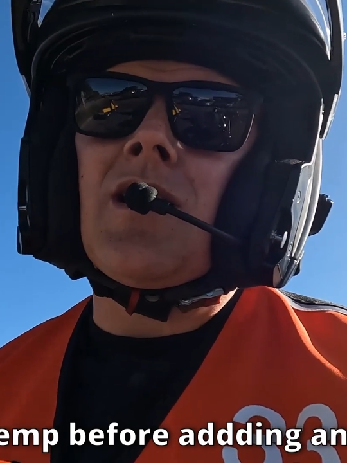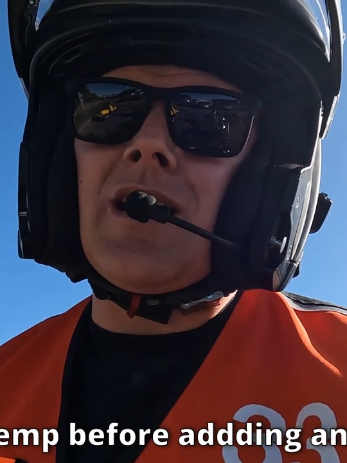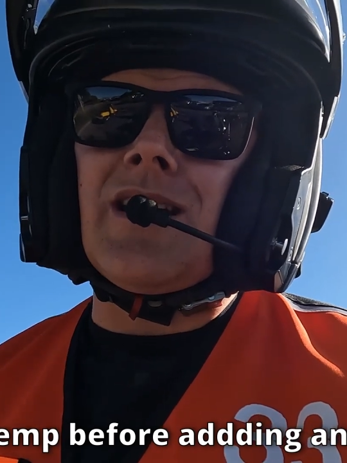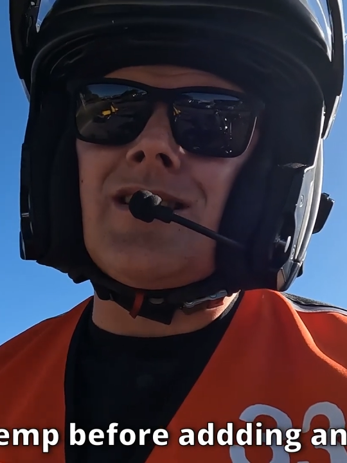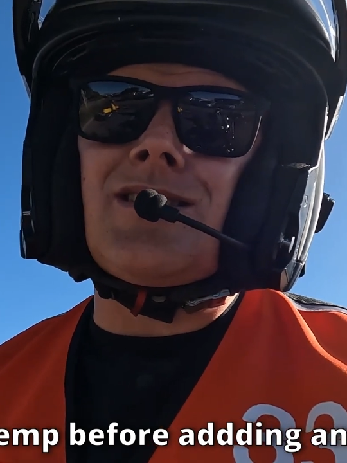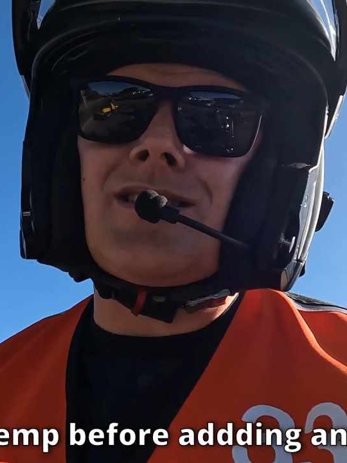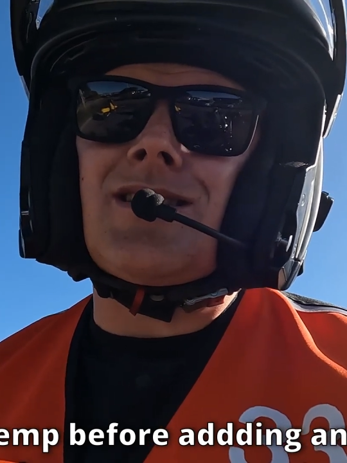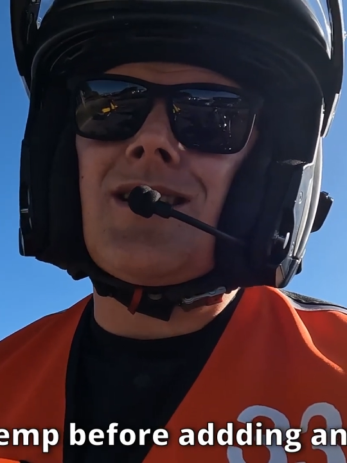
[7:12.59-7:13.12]

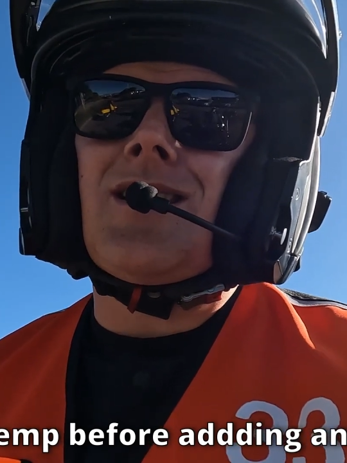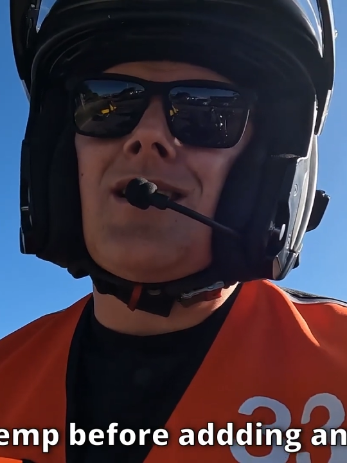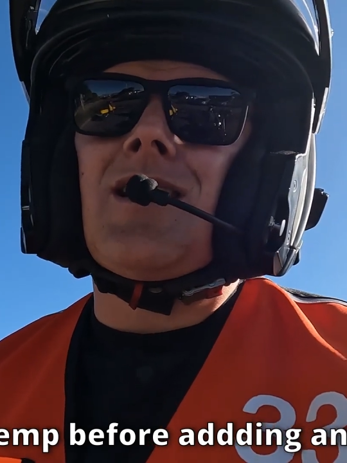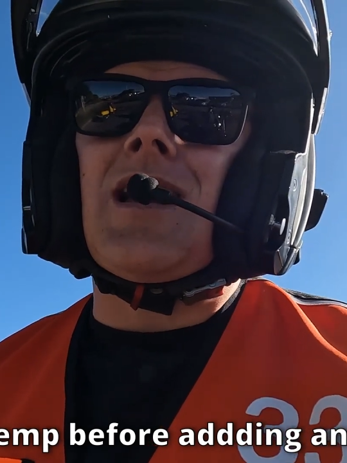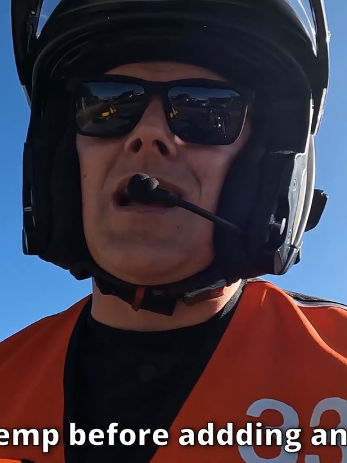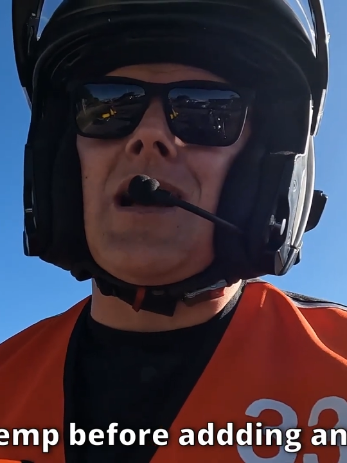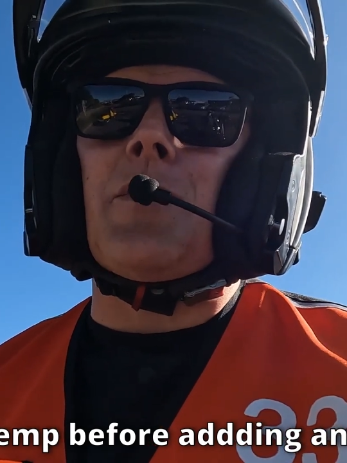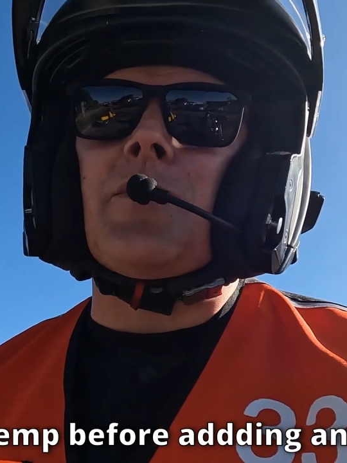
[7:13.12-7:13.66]
is,
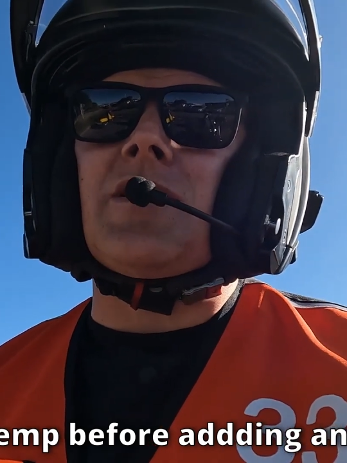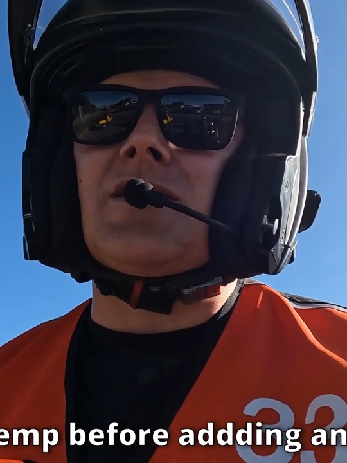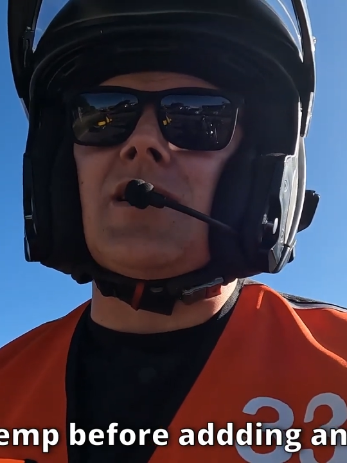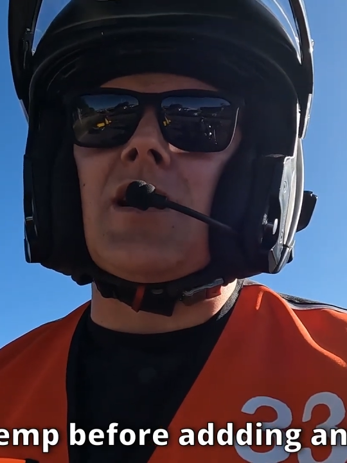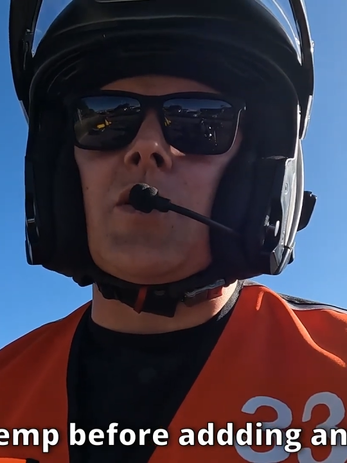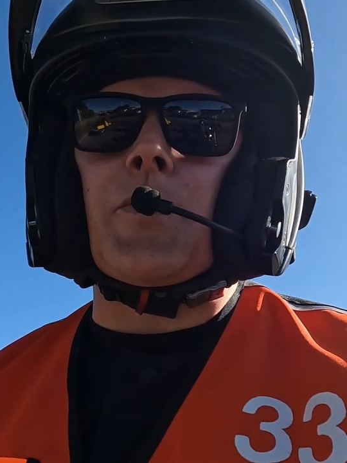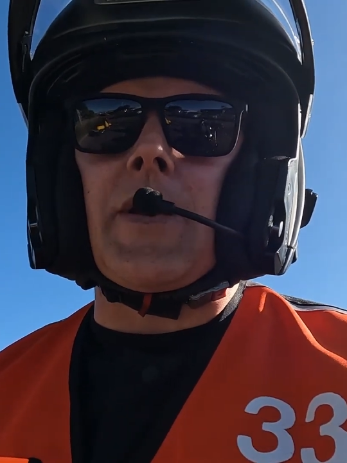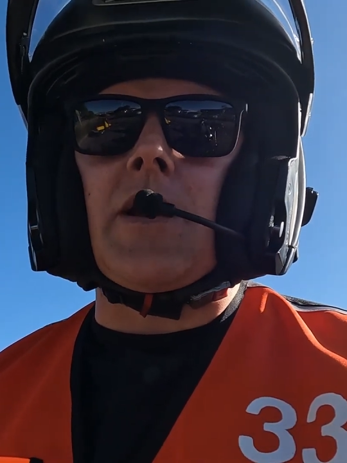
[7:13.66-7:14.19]
in the
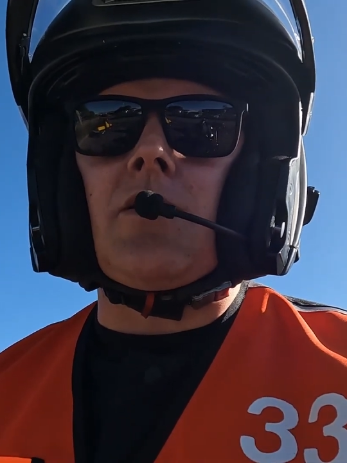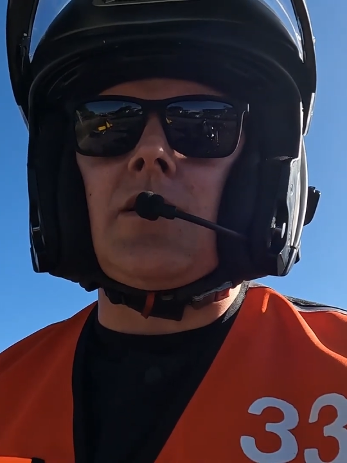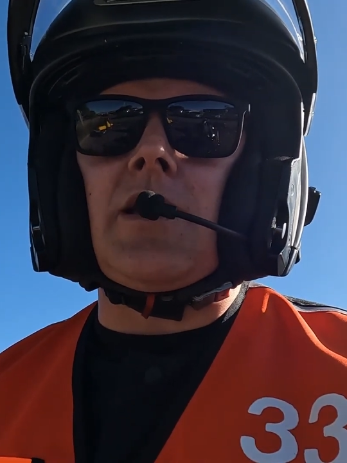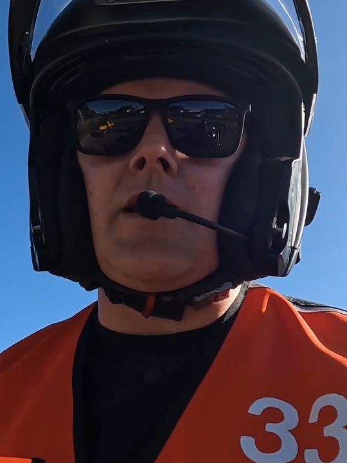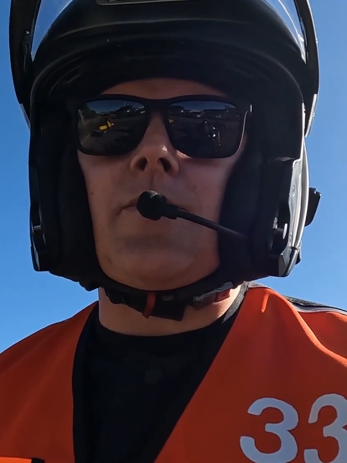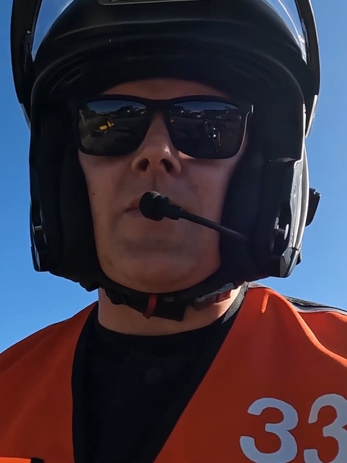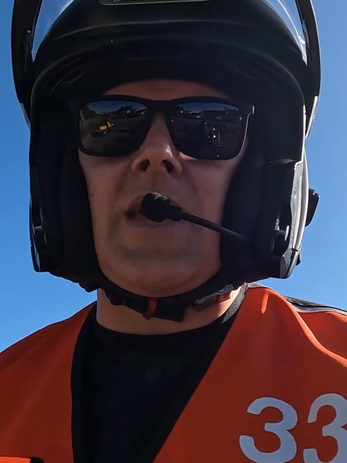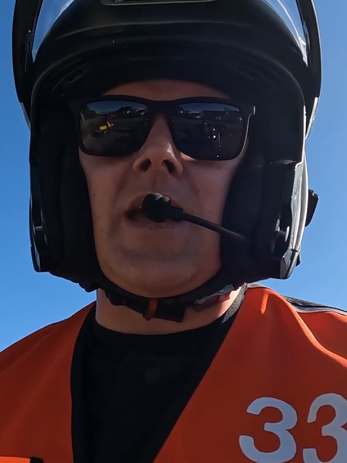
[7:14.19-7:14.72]
side of the barrel
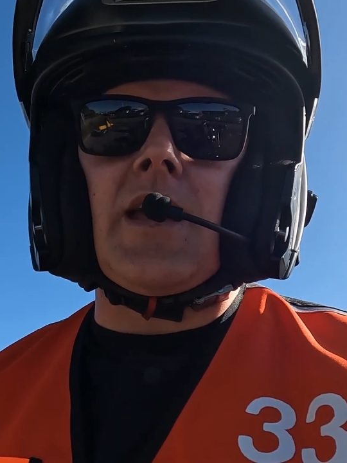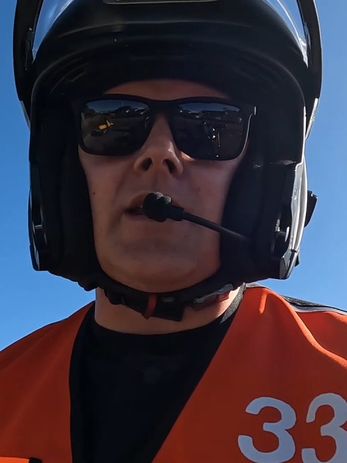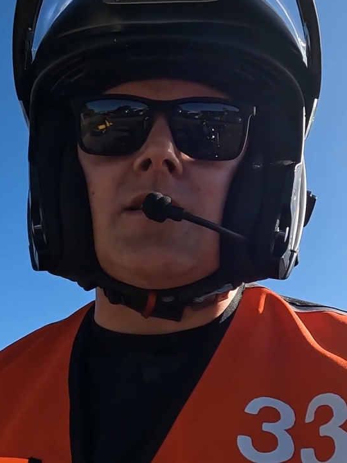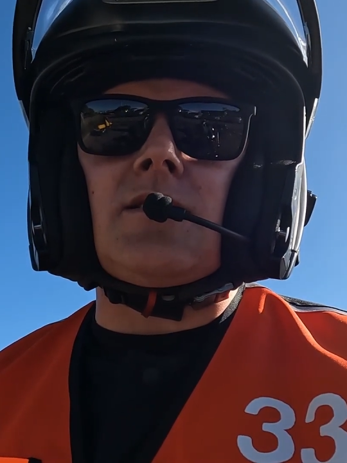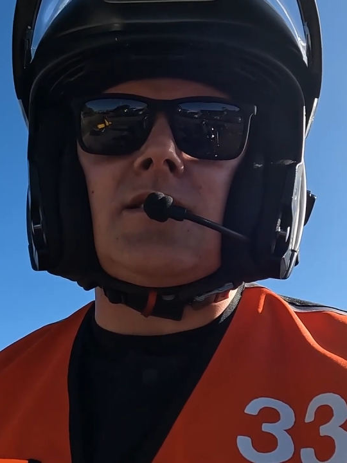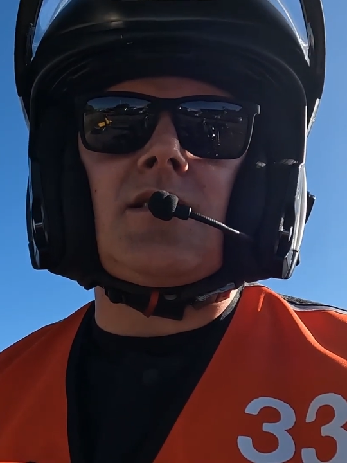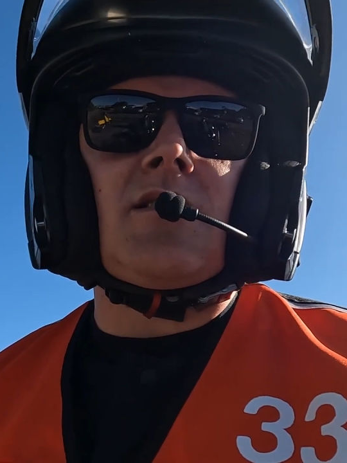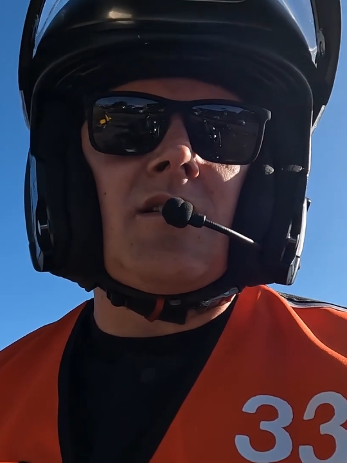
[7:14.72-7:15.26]
there.
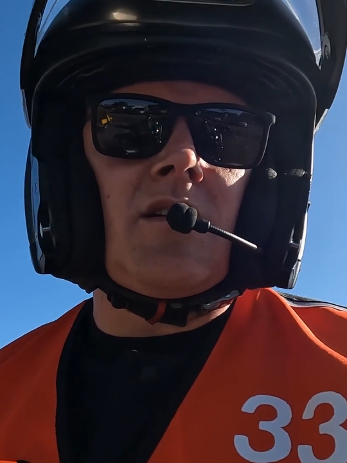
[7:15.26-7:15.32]
And